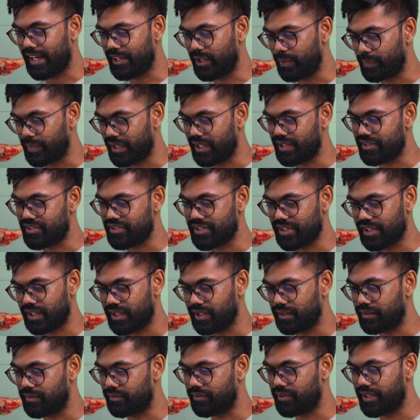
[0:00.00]
had to
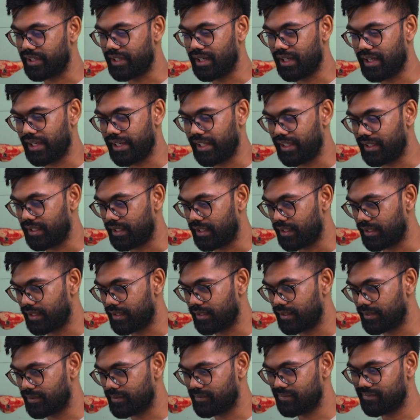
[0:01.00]
mention regarding
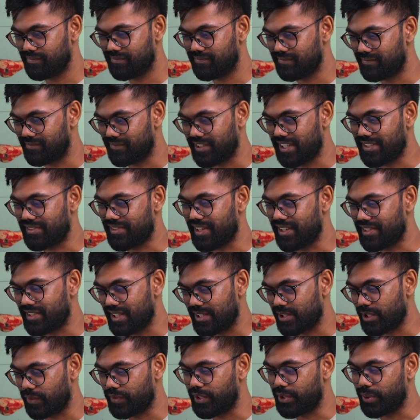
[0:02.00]

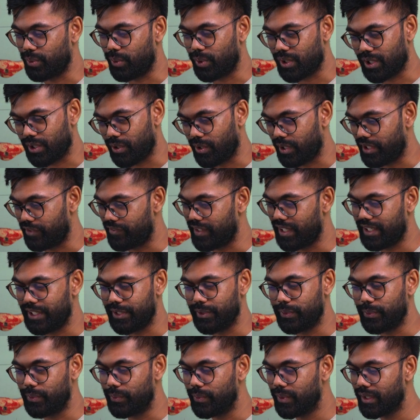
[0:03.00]
restrictions of the total order
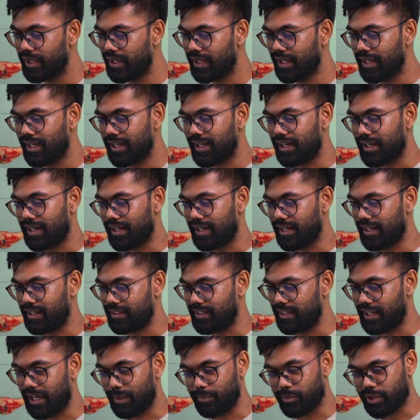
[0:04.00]
value,
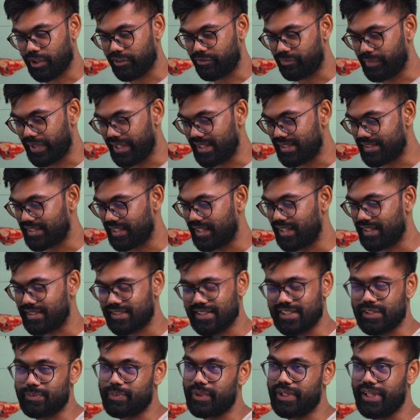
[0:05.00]
the number of meal
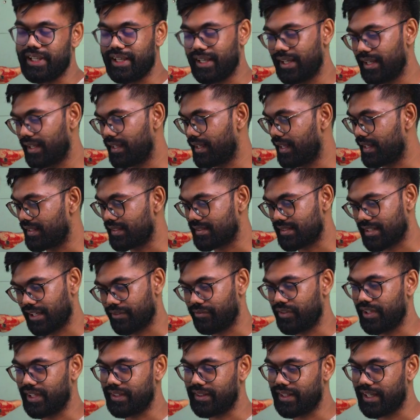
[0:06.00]
selections per day and
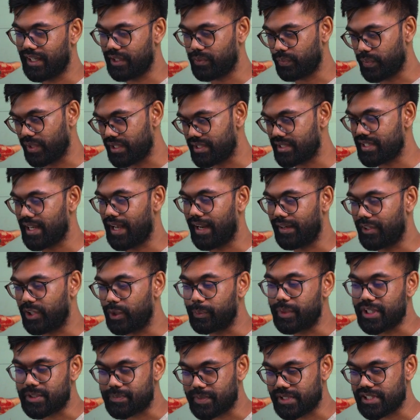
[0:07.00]
stuff like that, which had
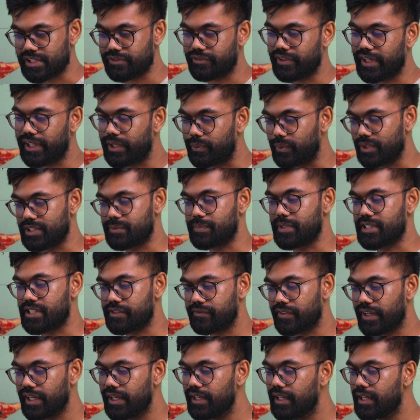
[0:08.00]
to be specified, were
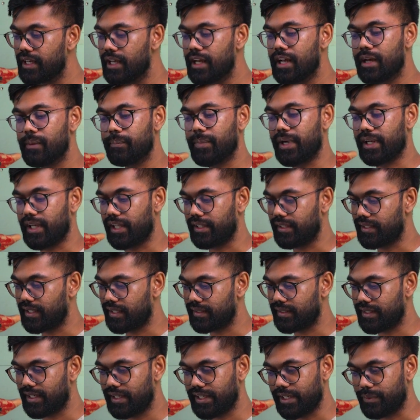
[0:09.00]
specified. But other
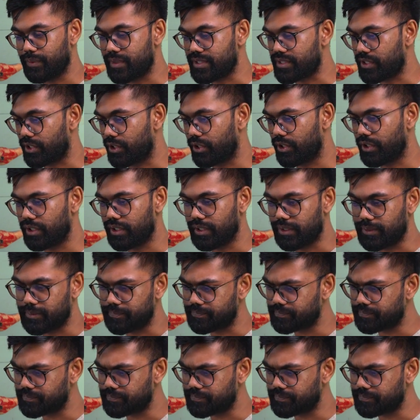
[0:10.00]
than that, it was all